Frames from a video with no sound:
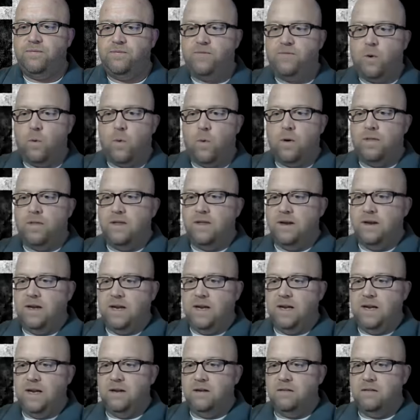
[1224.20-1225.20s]
for
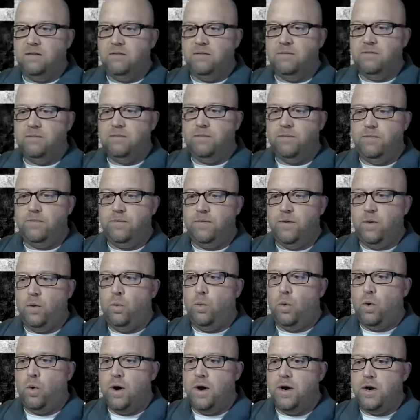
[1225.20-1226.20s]
the
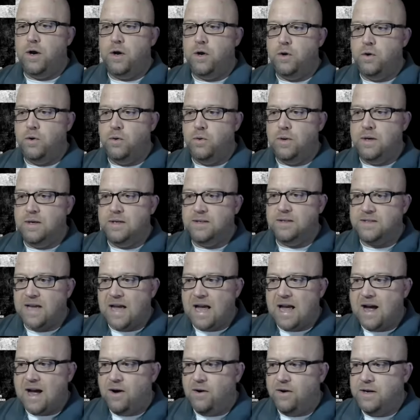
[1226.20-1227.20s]
one who is
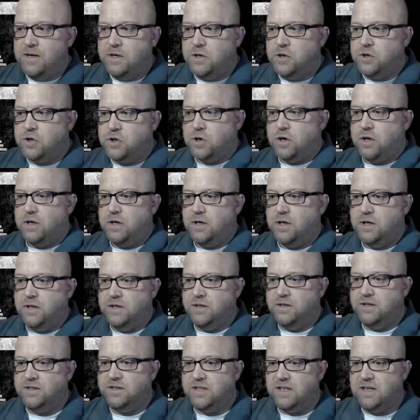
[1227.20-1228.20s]
out in
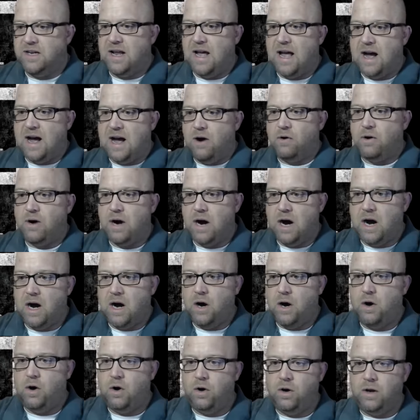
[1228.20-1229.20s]
drugs and
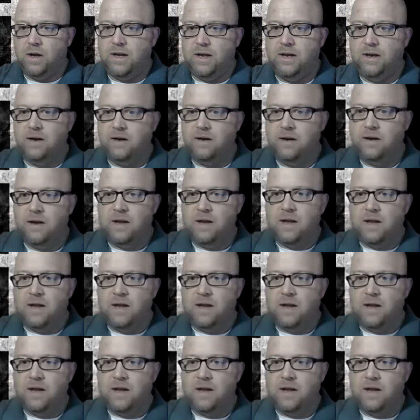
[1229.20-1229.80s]
alcohol and